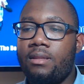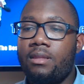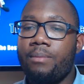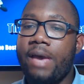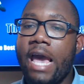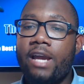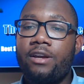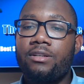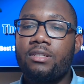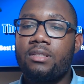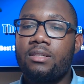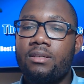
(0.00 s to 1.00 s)
The
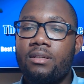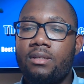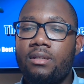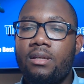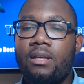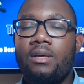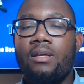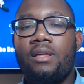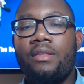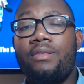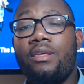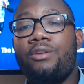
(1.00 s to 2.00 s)
Packers?
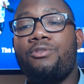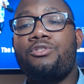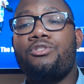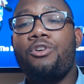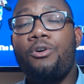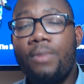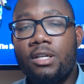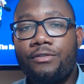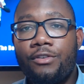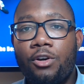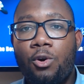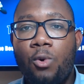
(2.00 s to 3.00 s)
Thank you so much
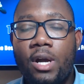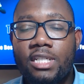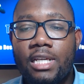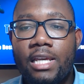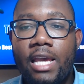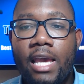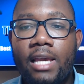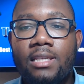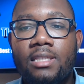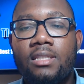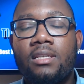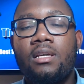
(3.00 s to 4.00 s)
for your question,
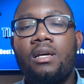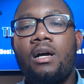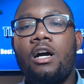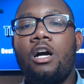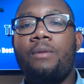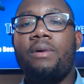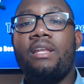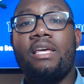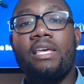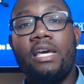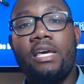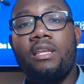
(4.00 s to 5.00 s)
Cakes. And
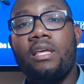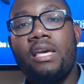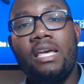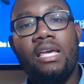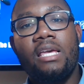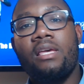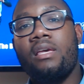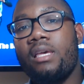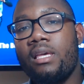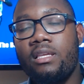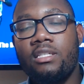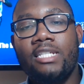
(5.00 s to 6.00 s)
again,
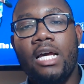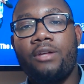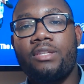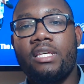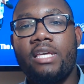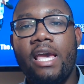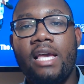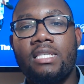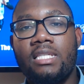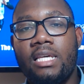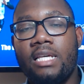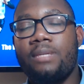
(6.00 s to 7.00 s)
shout out to
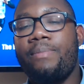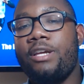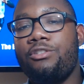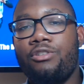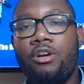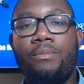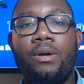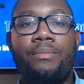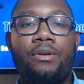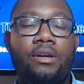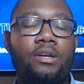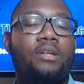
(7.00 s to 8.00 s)
Cakes. He is a Patreon
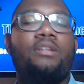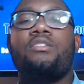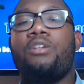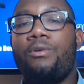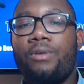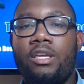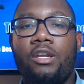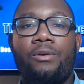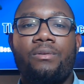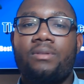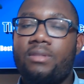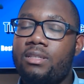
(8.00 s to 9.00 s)
member. So, you
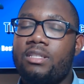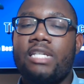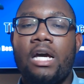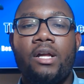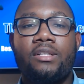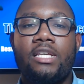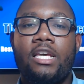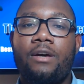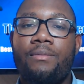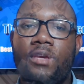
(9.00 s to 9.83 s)
know, shout out to him.